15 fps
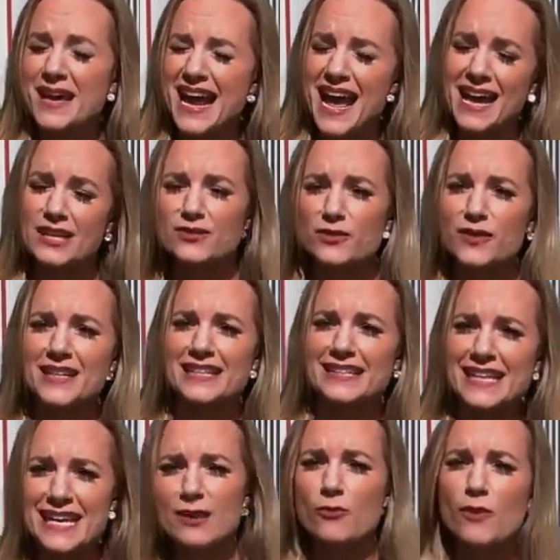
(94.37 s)
But as for
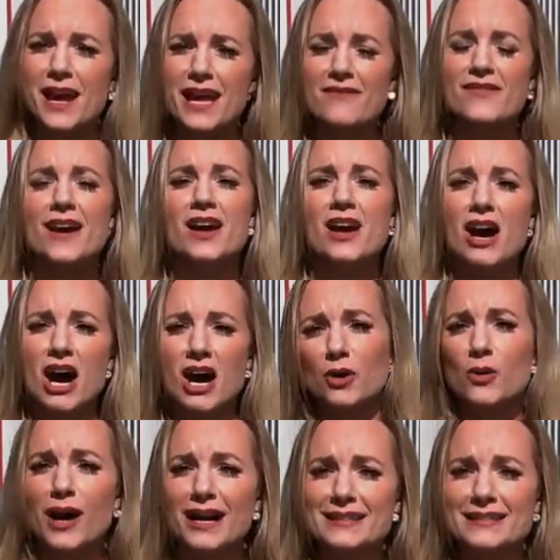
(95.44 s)
this heat wave
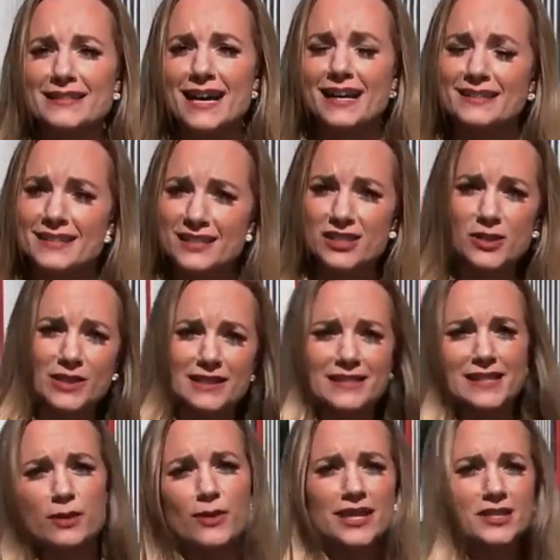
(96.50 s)
across Texas, you can
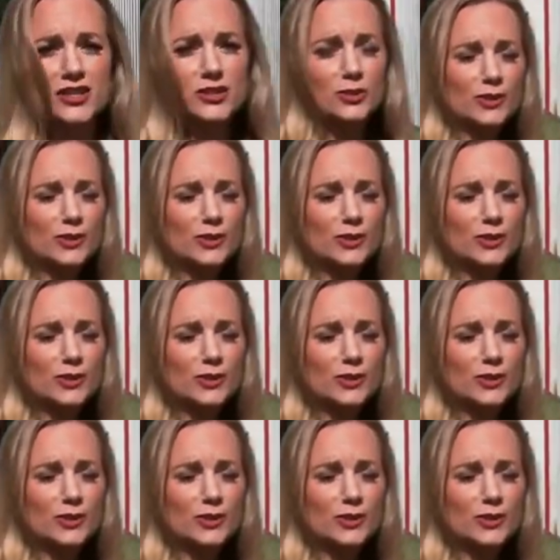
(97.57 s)
see what it's